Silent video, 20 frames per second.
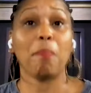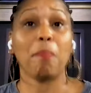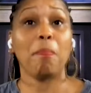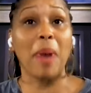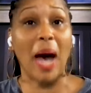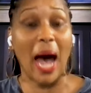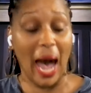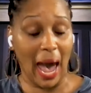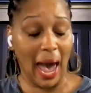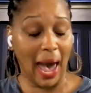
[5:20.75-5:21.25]

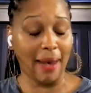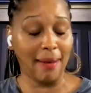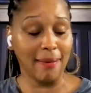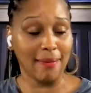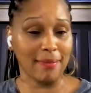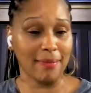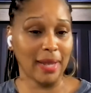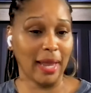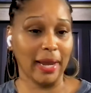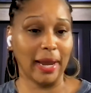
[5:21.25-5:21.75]
buy
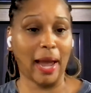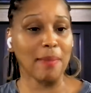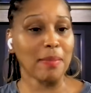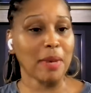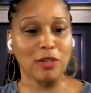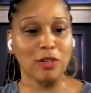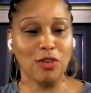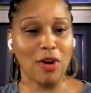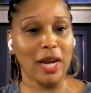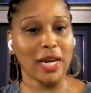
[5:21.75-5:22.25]
like I'm
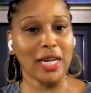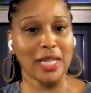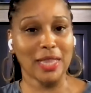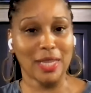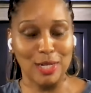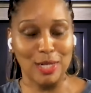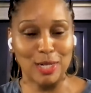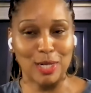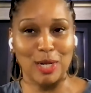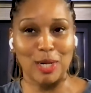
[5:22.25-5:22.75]
not trying to get the
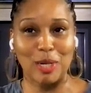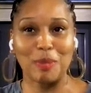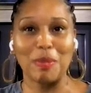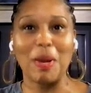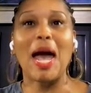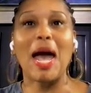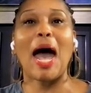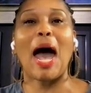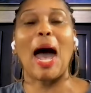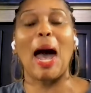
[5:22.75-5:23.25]
hookup.
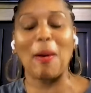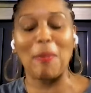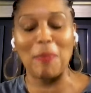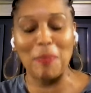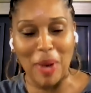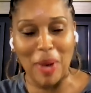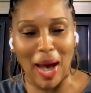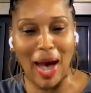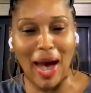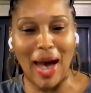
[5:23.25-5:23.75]
I mm-hmm.
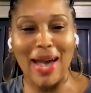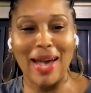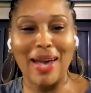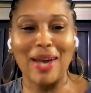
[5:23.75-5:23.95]
buy